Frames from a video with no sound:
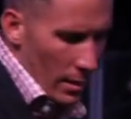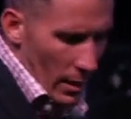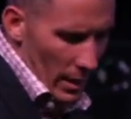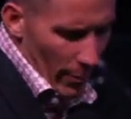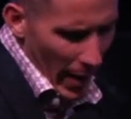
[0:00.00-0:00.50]

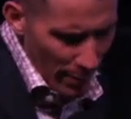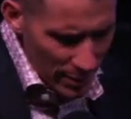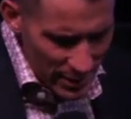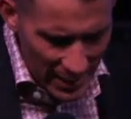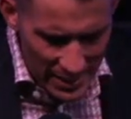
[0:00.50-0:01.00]
And the Bible
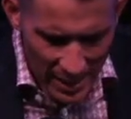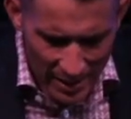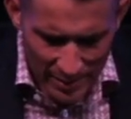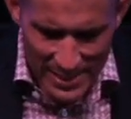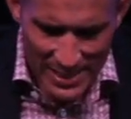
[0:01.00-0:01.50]
says
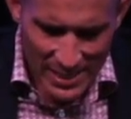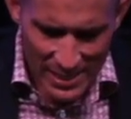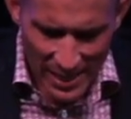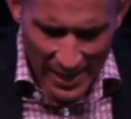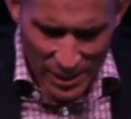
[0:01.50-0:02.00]

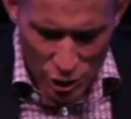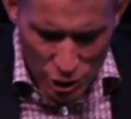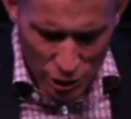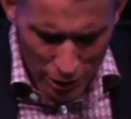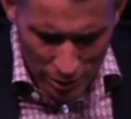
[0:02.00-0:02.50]
they, they
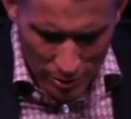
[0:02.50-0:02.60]
stood